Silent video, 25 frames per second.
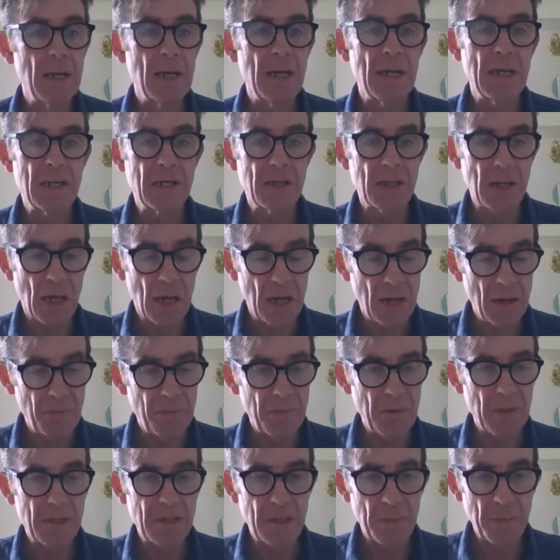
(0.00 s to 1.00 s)
It's kind
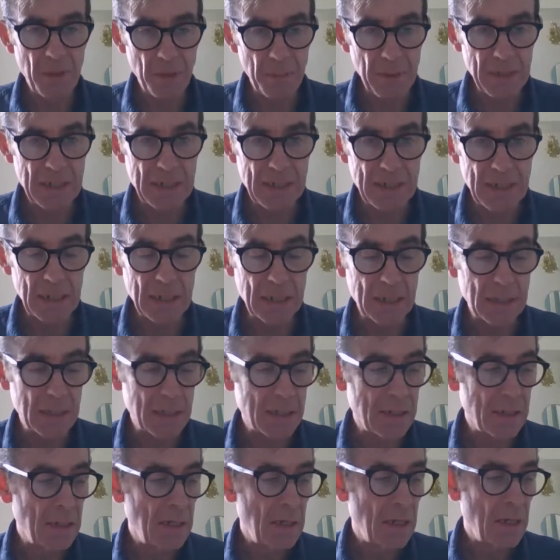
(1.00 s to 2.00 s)
of some of the
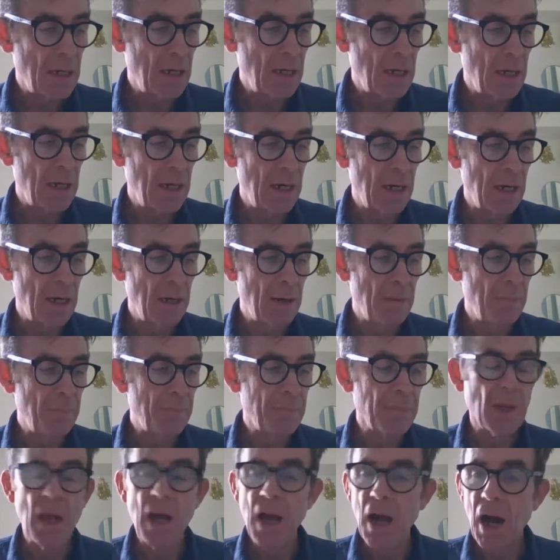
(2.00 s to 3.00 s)
basics.
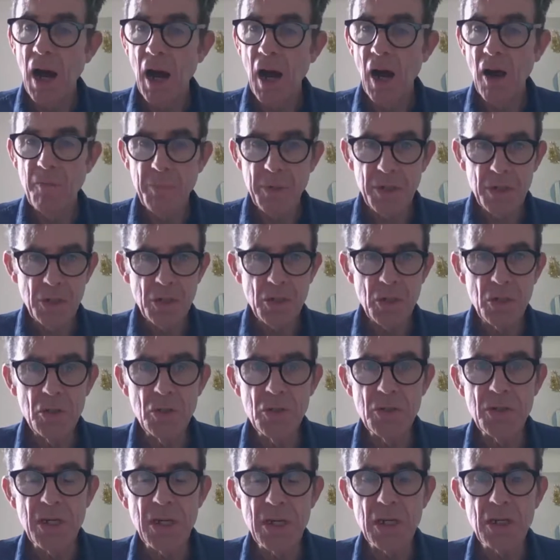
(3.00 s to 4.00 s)
I've been
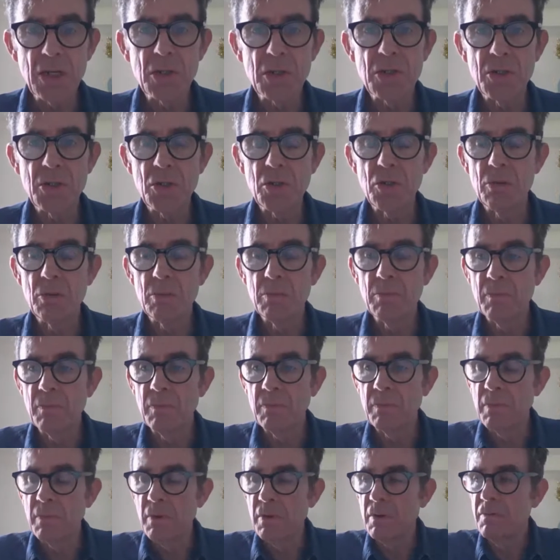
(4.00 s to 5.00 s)
using
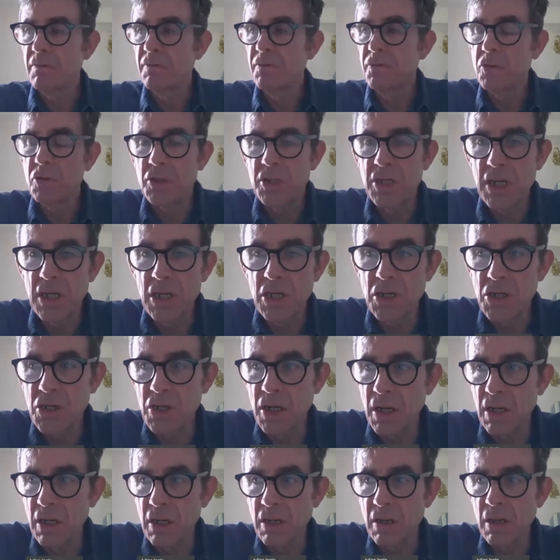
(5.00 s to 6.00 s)
Zoom for
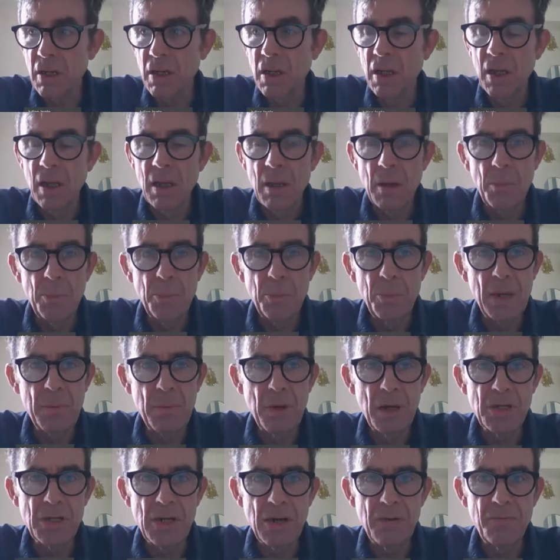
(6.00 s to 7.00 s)
teaching pretty
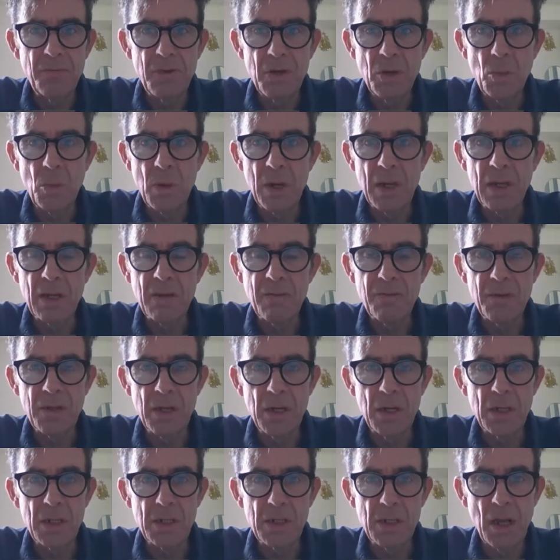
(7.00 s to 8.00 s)
much every week for
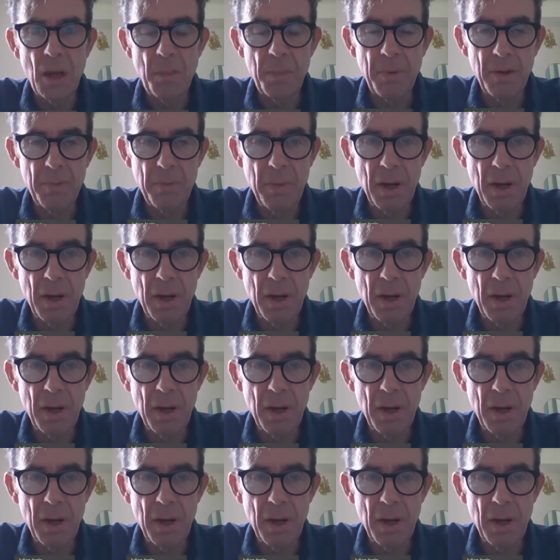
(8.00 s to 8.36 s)
the last couple of